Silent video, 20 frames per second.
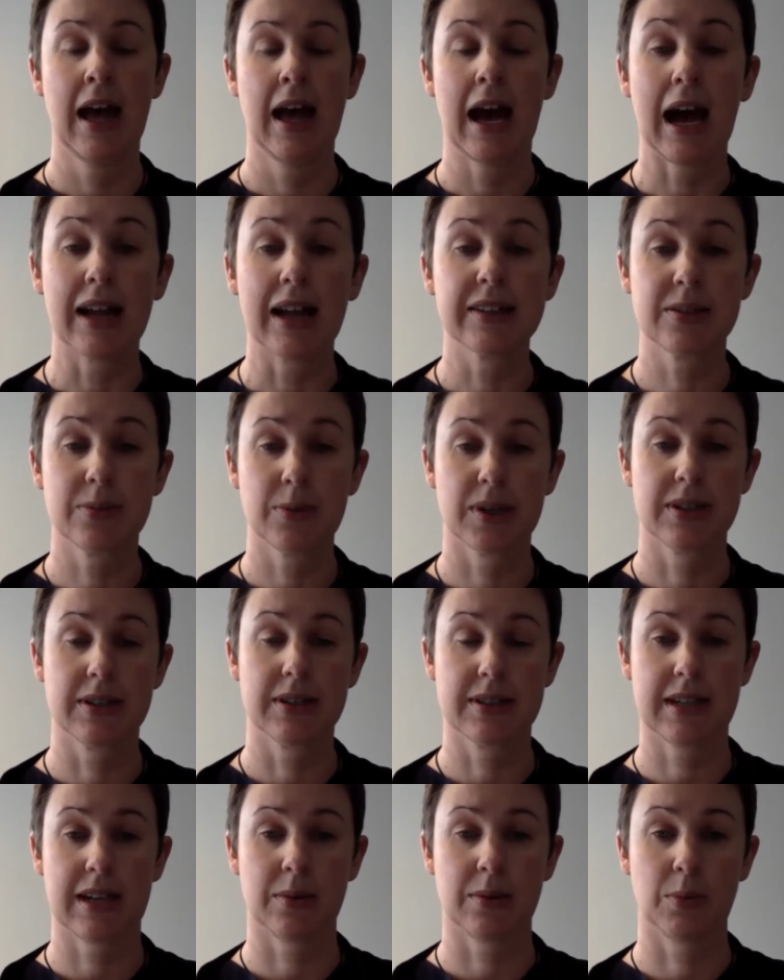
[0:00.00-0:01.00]
and to
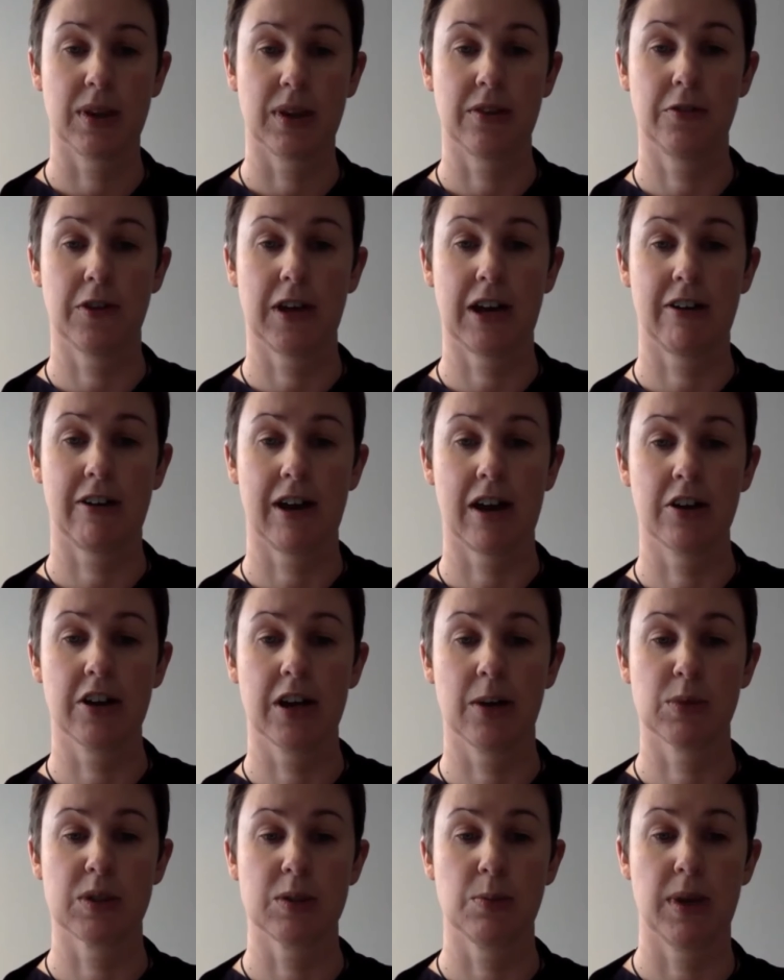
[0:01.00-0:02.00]
understand whether fair
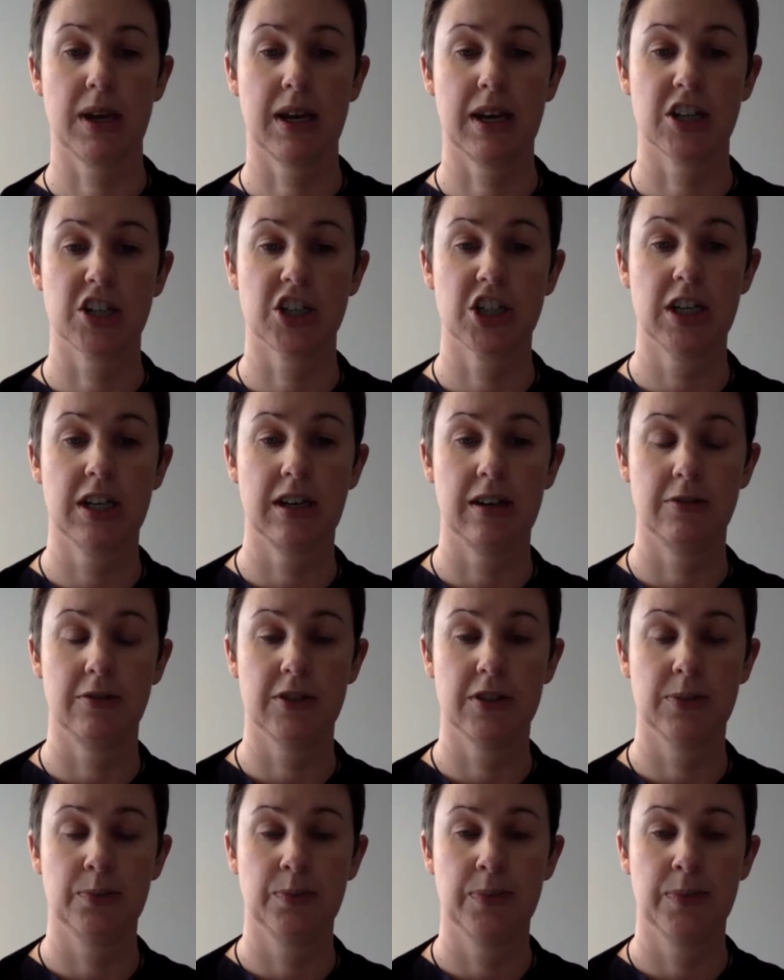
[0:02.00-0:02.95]
outcomes are being achieved.